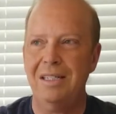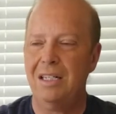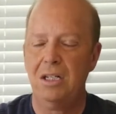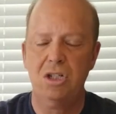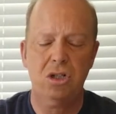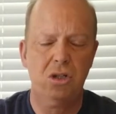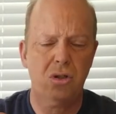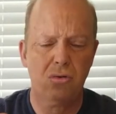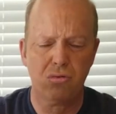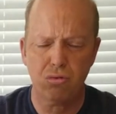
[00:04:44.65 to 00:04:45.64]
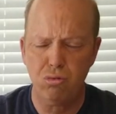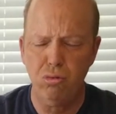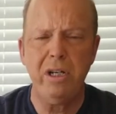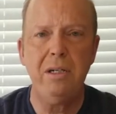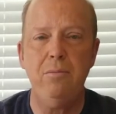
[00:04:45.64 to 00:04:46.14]
is
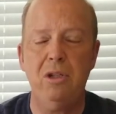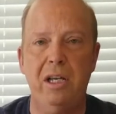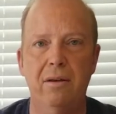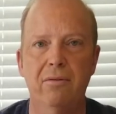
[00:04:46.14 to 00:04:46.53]
extremely